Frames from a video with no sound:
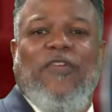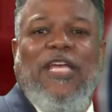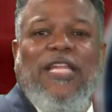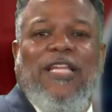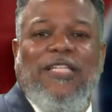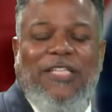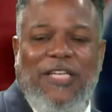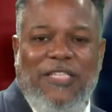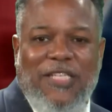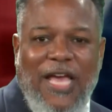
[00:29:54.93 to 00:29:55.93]
in the
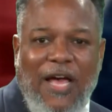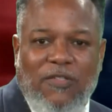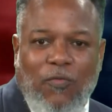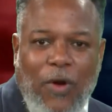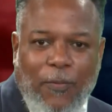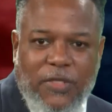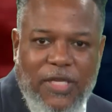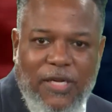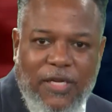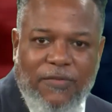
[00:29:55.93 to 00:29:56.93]
Tennessee House of
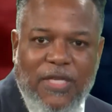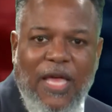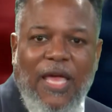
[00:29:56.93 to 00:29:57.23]
Representatives.